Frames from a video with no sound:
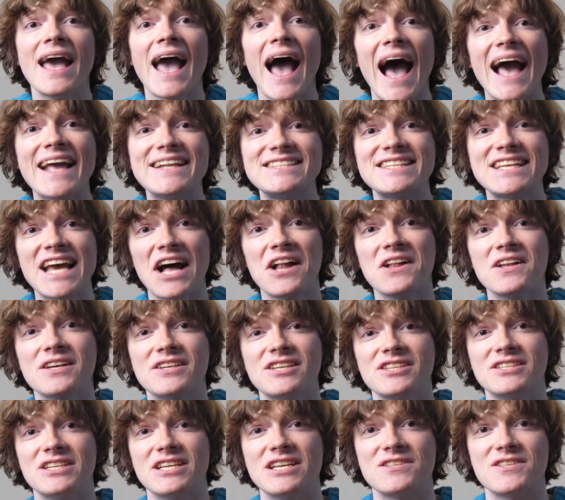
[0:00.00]
I
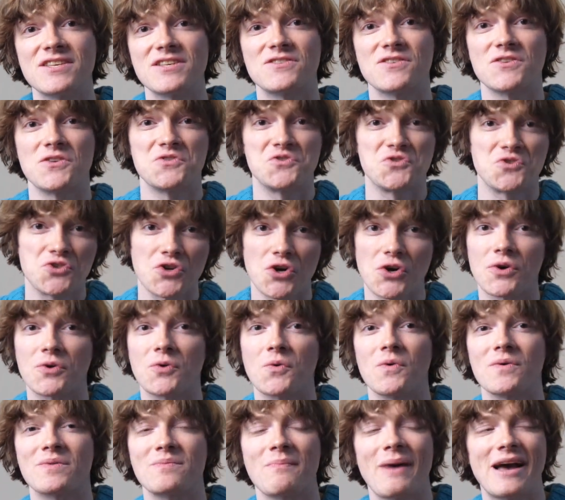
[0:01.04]
telekinesis a
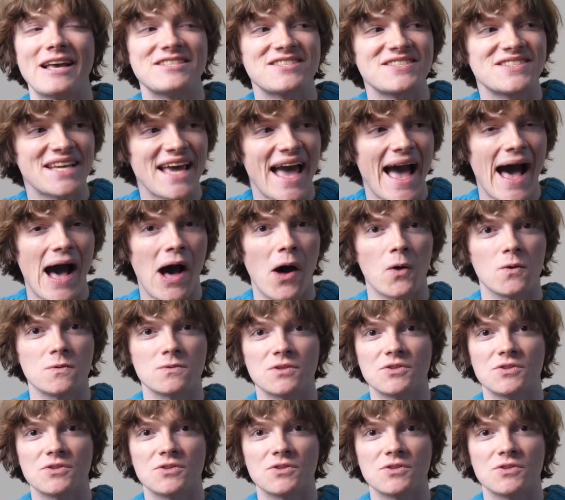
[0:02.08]
jerk with my scowl,